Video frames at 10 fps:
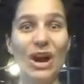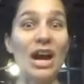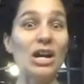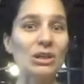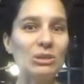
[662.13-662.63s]
a
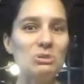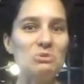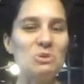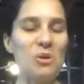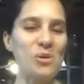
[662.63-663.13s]

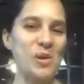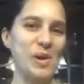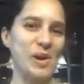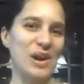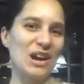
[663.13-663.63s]
clue
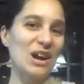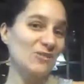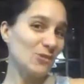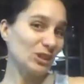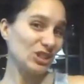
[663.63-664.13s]
or a
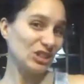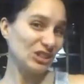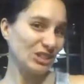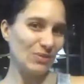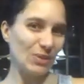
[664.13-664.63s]

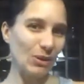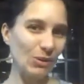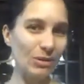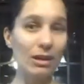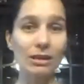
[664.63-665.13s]
fortune
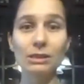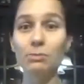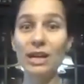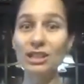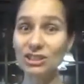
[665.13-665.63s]
or a
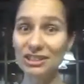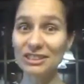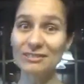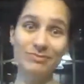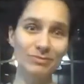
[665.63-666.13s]

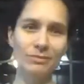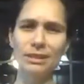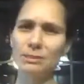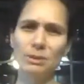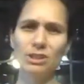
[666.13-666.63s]
special
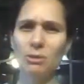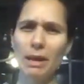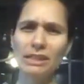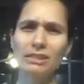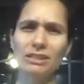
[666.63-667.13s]

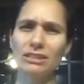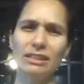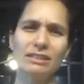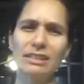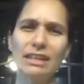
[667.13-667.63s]
message that
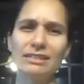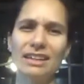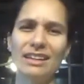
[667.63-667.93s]
says